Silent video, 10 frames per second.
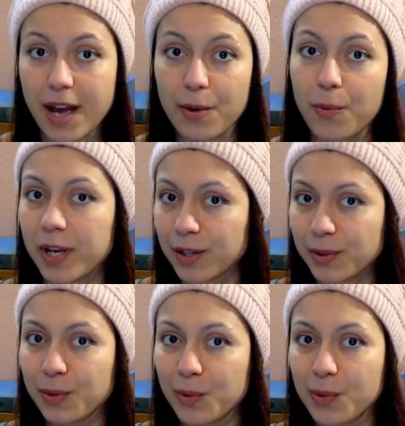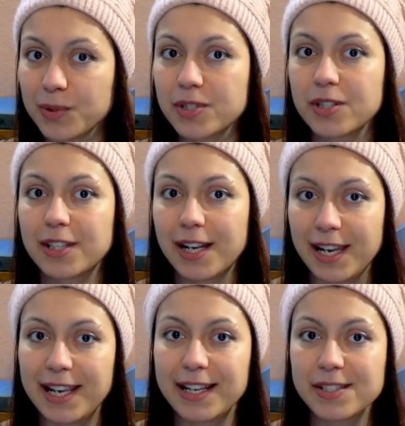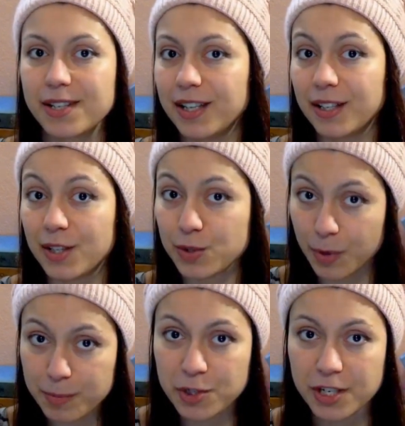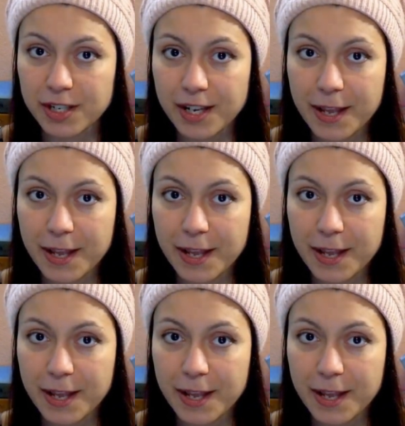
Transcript: I will include the links in the description.